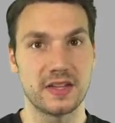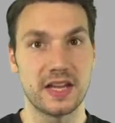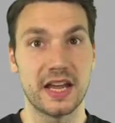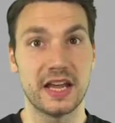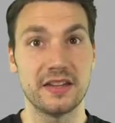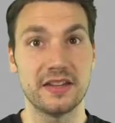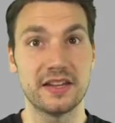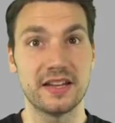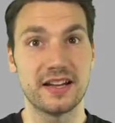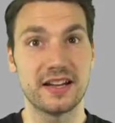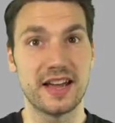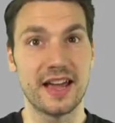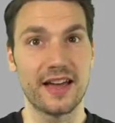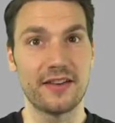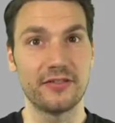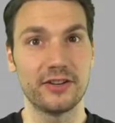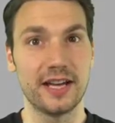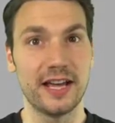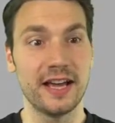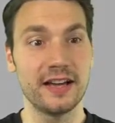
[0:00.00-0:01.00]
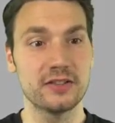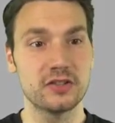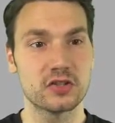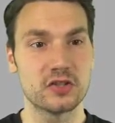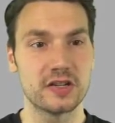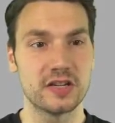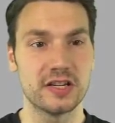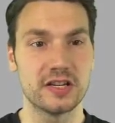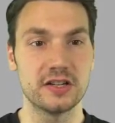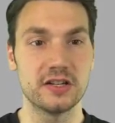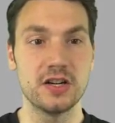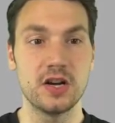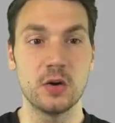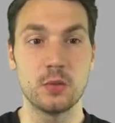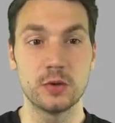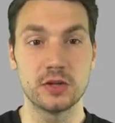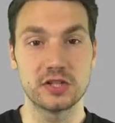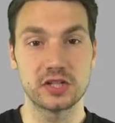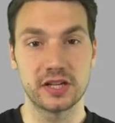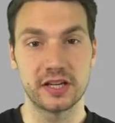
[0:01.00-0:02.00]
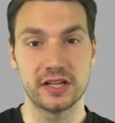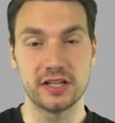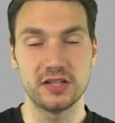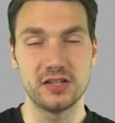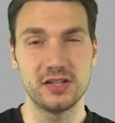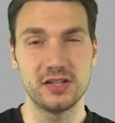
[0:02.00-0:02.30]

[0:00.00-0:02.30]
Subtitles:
and then I have an action here which I can